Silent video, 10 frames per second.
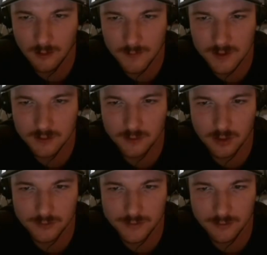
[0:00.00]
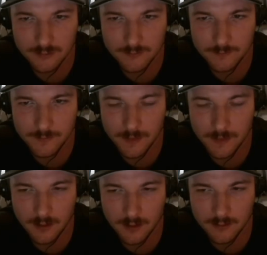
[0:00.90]
being called out
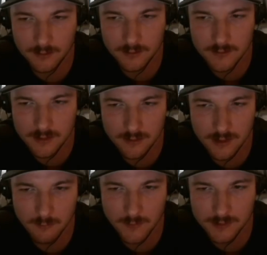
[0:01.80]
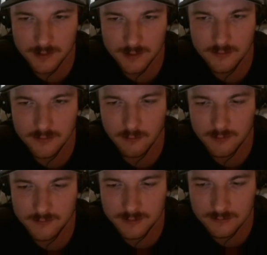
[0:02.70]
on the internet when
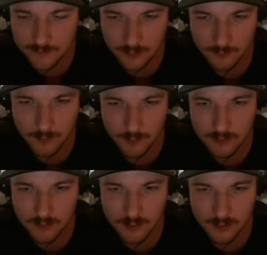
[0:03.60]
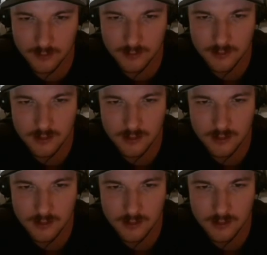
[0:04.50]
it's seen that they're part of